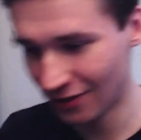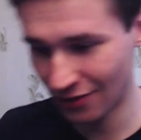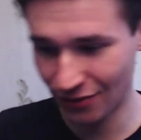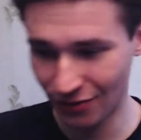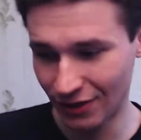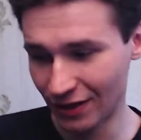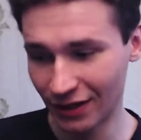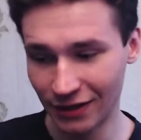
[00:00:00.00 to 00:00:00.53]

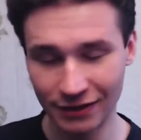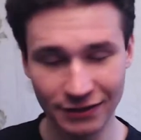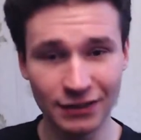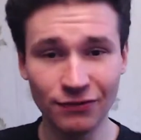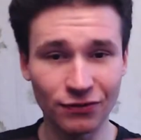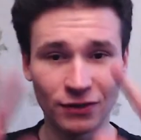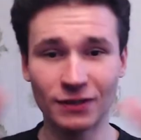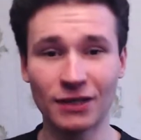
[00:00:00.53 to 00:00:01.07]
the
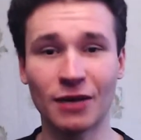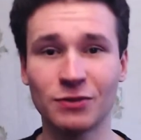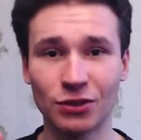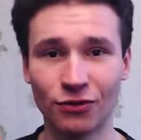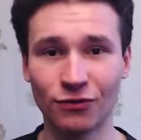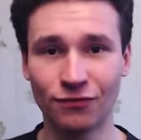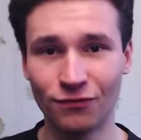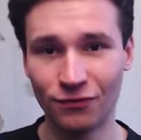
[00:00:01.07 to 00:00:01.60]
different types
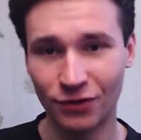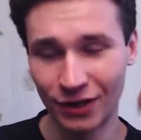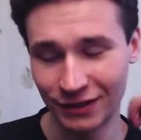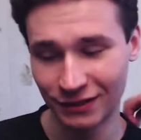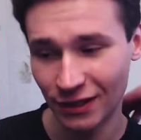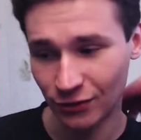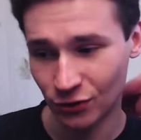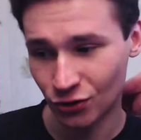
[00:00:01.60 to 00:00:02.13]
of uh,
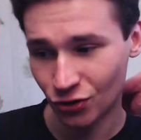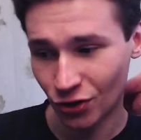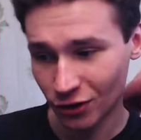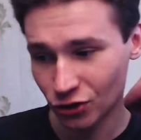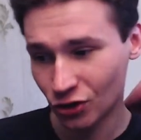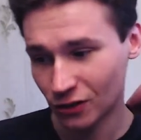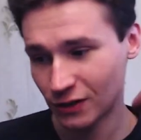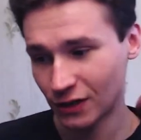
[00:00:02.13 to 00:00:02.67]
data
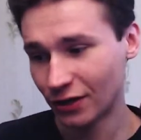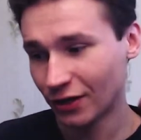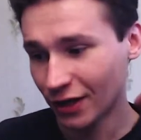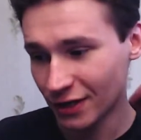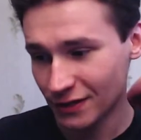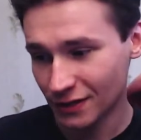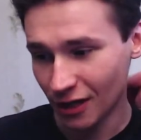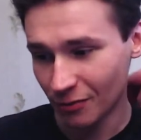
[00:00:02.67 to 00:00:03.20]
structures,
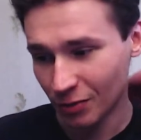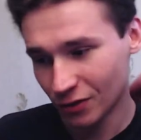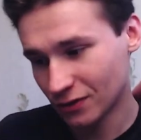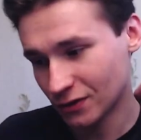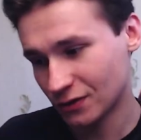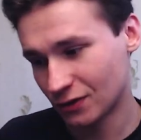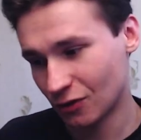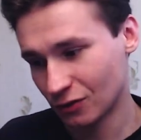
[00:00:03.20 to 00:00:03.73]
arrays,
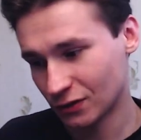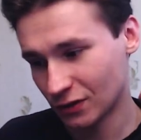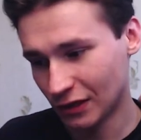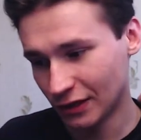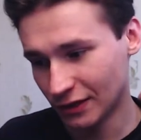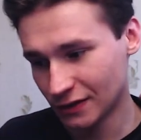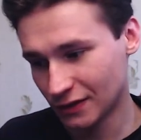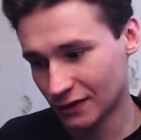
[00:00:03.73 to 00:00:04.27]
tuples, also
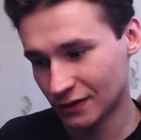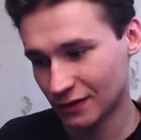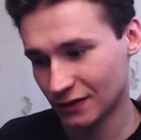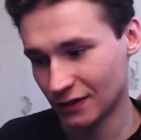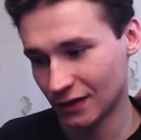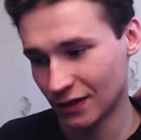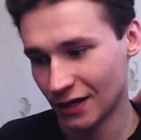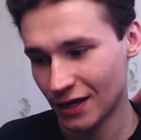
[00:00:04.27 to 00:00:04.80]
lists,
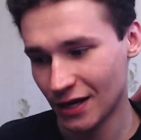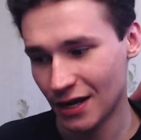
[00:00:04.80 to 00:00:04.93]
uh,